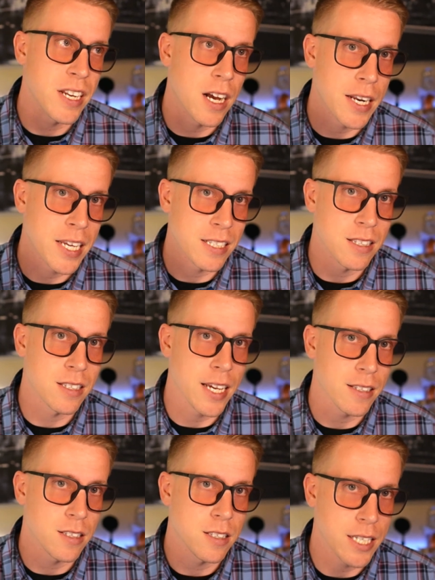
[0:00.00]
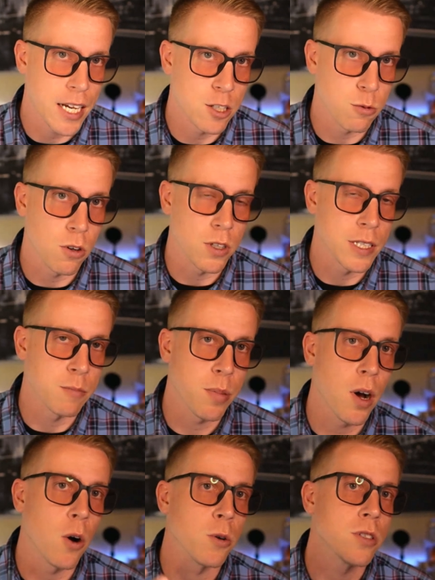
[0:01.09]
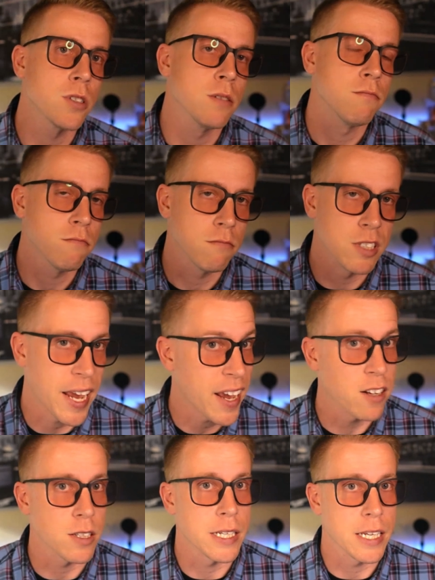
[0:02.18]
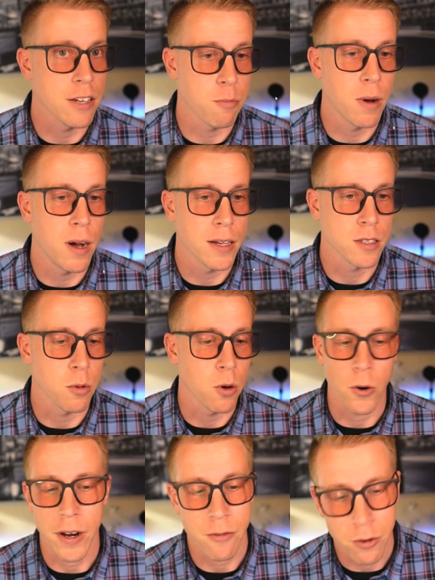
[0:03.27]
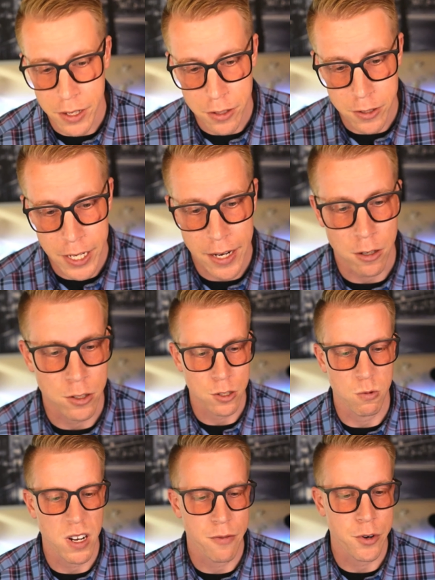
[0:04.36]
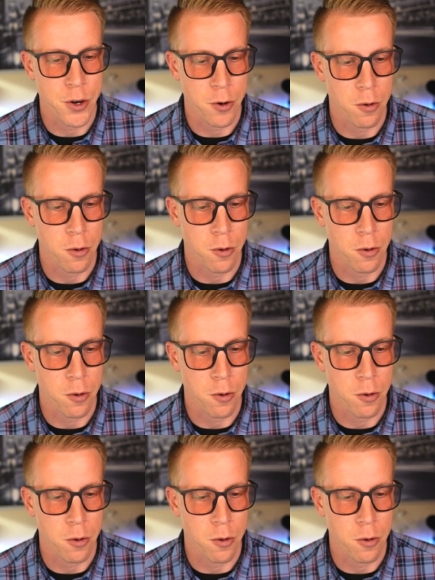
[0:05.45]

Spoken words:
on a set schedule and post daily if possible, or every other day, or just whatever your